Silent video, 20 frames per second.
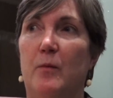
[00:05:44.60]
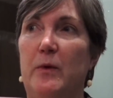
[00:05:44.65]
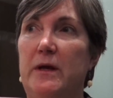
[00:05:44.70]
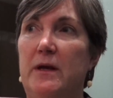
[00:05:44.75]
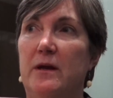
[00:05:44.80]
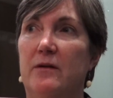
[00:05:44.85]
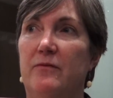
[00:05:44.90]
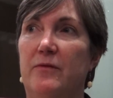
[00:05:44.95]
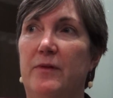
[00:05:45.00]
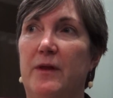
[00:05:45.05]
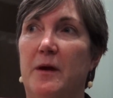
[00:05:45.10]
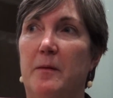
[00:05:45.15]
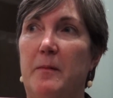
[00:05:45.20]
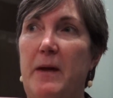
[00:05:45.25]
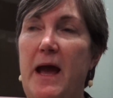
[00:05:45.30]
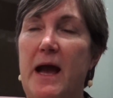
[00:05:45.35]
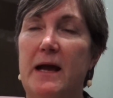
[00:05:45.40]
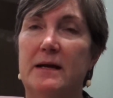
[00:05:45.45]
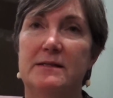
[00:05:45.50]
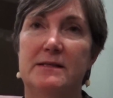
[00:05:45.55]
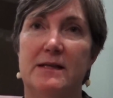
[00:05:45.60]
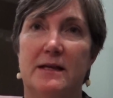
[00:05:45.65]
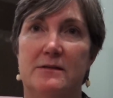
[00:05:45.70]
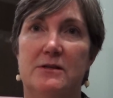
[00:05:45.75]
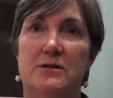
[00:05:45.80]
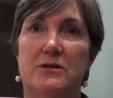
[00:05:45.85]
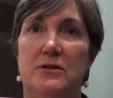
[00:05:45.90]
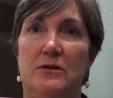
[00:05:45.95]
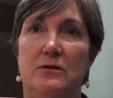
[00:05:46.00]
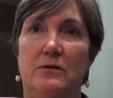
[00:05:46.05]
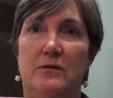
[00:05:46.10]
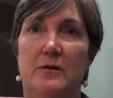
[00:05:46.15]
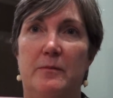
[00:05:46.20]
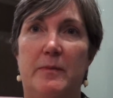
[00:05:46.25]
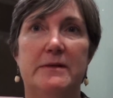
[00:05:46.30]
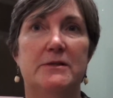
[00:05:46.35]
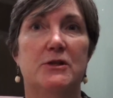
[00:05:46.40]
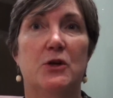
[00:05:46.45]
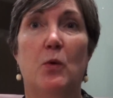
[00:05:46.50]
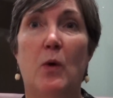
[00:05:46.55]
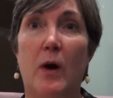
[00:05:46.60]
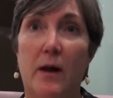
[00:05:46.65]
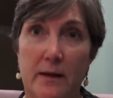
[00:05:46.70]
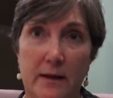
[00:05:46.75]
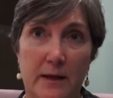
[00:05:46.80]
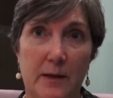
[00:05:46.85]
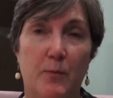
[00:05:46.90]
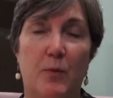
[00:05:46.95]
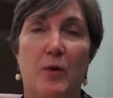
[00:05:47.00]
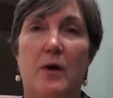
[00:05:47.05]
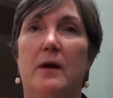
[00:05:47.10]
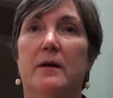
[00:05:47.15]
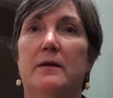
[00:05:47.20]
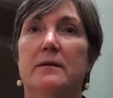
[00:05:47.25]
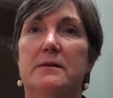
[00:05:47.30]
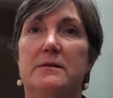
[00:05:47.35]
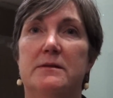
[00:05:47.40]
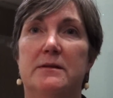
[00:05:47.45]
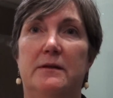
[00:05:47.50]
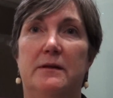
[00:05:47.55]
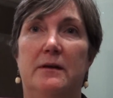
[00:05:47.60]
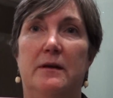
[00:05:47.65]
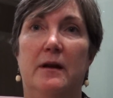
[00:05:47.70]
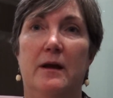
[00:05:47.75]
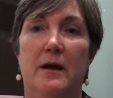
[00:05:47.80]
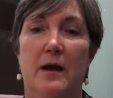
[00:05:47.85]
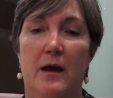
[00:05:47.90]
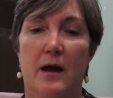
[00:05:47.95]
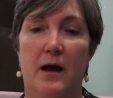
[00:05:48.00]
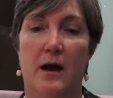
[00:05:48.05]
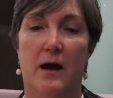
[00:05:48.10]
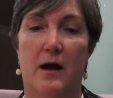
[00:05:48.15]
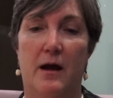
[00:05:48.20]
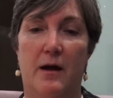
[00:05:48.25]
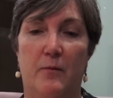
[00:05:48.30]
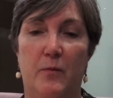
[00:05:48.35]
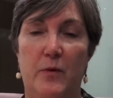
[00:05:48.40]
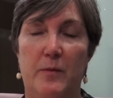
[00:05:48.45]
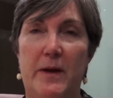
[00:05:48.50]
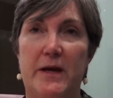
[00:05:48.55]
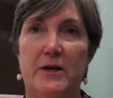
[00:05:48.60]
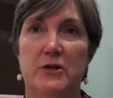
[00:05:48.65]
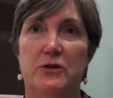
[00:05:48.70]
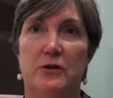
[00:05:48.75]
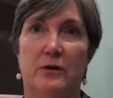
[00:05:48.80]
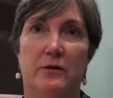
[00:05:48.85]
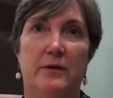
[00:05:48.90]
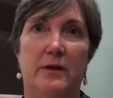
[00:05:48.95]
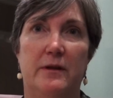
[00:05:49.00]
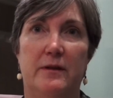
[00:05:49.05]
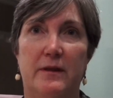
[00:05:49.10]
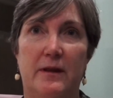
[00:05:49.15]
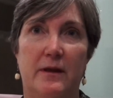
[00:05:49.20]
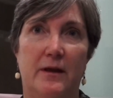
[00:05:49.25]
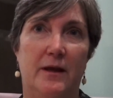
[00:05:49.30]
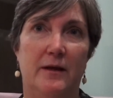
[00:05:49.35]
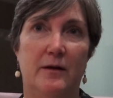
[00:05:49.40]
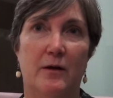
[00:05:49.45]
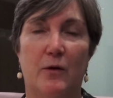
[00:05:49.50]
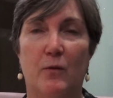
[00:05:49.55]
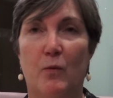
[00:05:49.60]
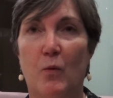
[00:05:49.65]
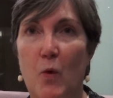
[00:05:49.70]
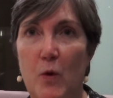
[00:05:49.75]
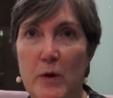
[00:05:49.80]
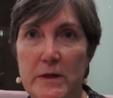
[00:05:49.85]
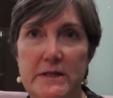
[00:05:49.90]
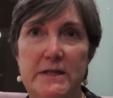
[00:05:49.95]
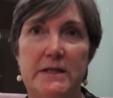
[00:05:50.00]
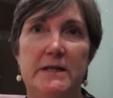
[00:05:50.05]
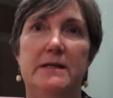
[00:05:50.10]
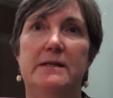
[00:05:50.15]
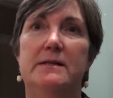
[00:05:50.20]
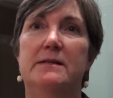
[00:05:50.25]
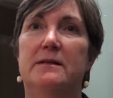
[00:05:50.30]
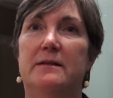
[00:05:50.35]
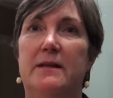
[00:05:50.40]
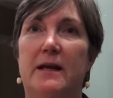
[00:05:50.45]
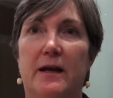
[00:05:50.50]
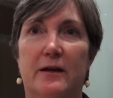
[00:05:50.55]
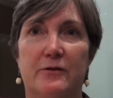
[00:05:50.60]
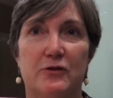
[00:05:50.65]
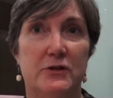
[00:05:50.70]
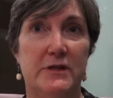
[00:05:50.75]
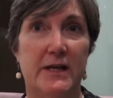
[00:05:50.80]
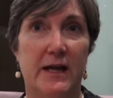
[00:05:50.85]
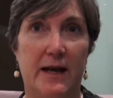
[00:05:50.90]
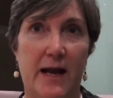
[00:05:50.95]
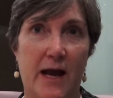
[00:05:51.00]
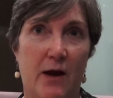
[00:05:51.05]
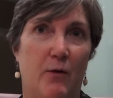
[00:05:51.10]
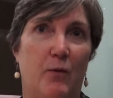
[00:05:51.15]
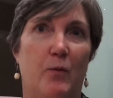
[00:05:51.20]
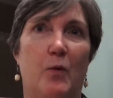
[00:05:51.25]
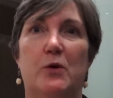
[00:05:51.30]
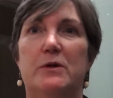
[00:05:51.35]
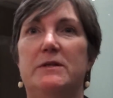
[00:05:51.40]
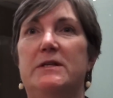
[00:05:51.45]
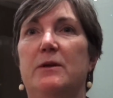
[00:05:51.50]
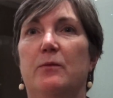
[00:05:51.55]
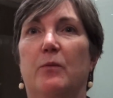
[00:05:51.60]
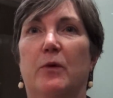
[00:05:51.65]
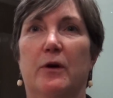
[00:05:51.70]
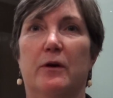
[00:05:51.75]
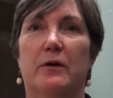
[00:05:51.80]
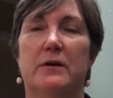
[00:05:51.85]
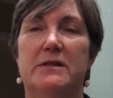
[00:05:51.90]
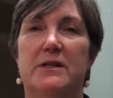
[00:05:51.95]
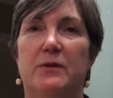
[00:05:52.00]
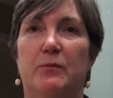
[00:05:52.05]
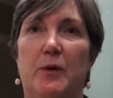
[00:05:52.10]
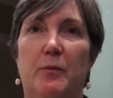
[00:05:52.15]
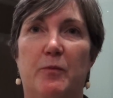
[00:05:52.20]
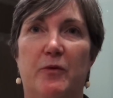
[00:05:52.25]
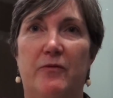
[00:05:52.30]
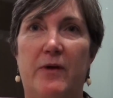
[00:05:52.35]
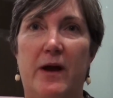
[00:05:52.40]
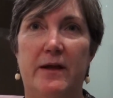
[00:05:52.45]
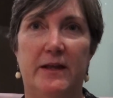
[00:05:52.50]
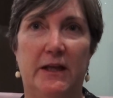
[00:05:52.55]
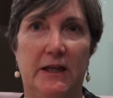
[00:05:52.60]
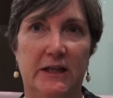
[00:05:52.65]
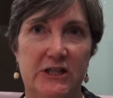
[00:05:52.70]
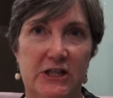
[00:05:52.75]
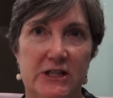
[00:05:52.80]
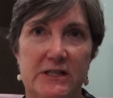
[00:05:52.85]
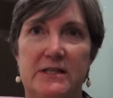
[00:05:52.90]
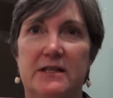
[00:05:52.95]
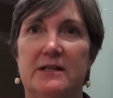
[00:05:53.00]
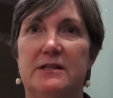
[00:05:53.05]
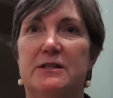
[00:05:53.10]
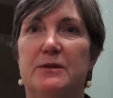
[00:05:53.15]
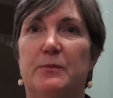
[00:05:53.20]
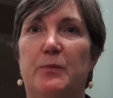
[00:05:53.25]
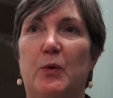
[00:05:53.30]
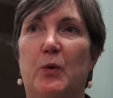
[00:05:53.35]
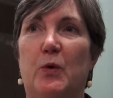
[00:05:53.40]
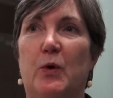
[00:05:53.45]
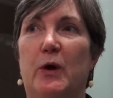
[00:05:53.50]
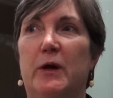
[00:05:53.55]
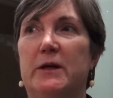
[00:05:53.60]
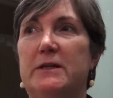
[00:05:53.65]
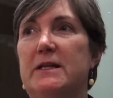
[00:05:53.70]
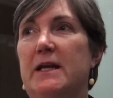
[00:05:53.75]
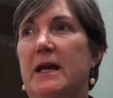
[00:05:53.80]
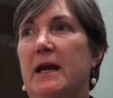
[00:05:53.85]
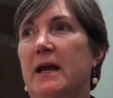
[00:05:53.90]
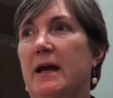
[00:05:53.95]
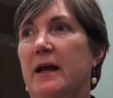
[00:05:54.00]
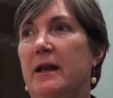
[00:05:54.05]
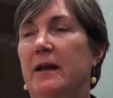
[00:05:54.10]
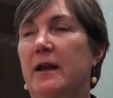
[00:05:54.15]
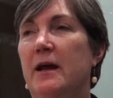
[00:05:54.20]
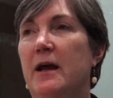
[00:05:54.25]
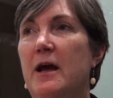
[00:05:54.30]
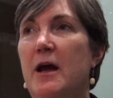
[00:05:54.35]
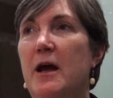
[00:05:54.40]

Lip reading: We give them access to the best quality products, and we make sure that they are warranties and they understand how a warranty works, and we provide the logistics support and